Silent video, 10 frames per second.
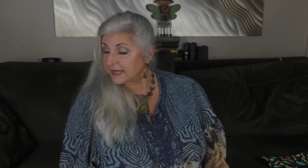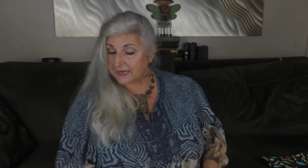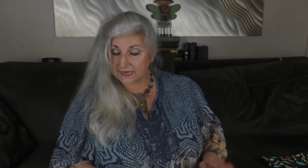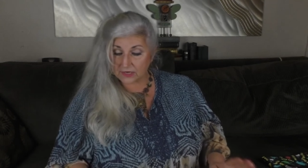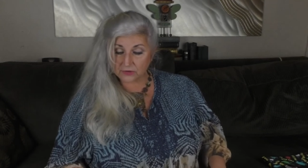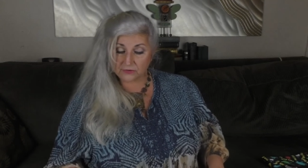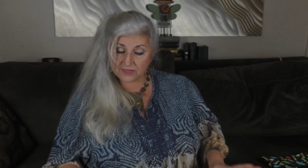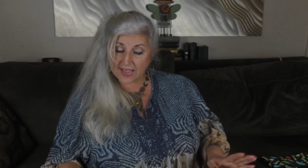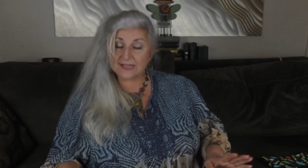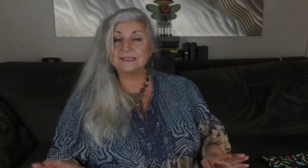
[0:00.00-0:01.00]
anywho,
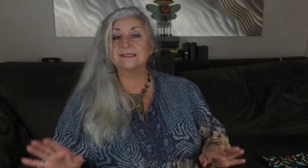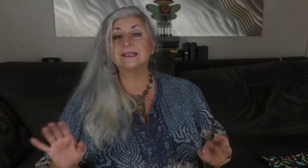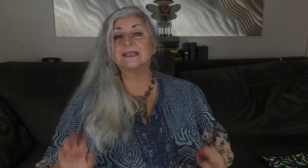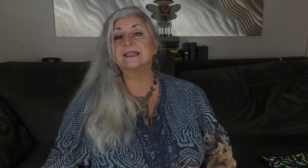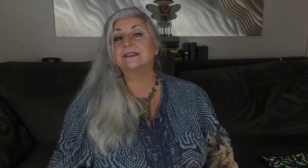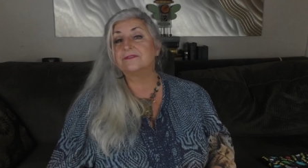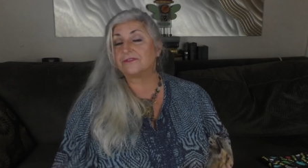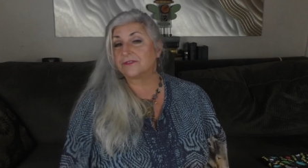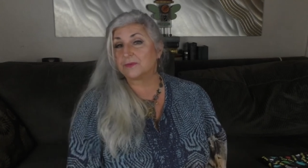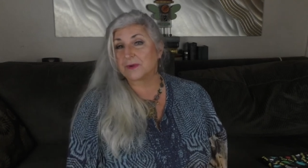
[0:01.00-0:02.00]
that's it
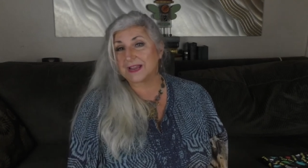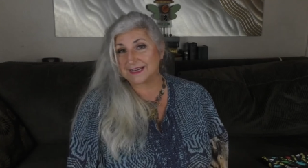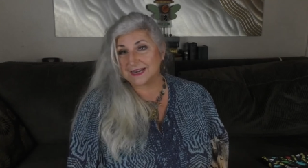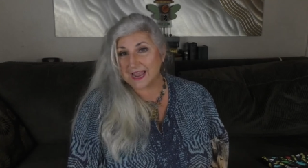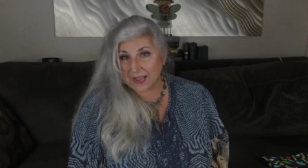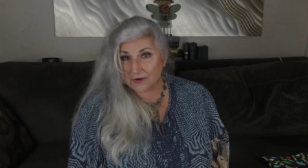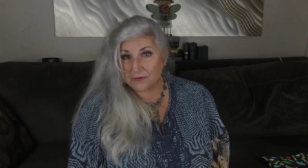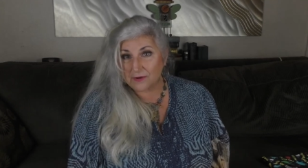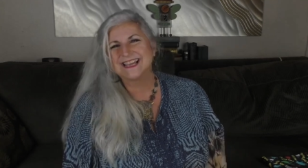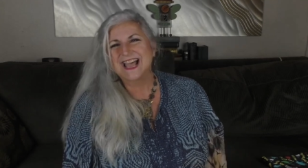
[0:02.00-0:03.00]
for right
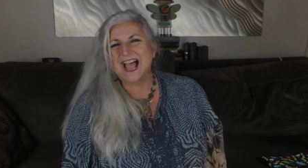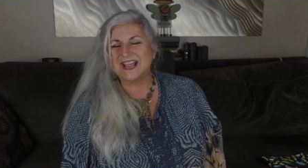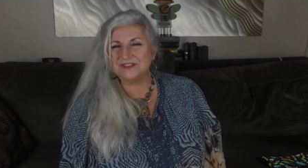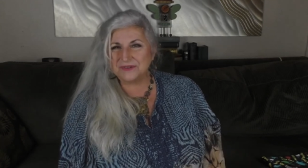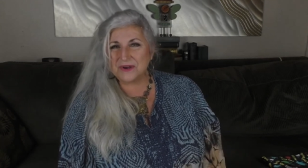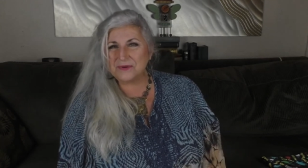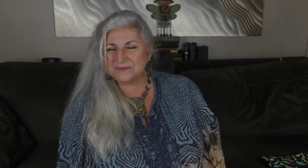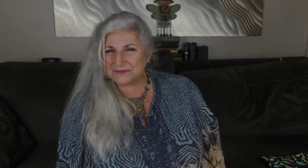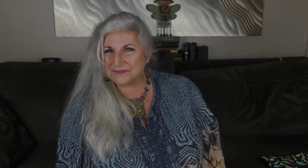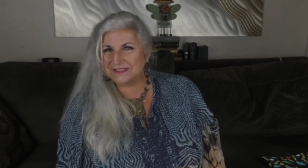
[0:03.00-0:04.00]
now. I do hope you will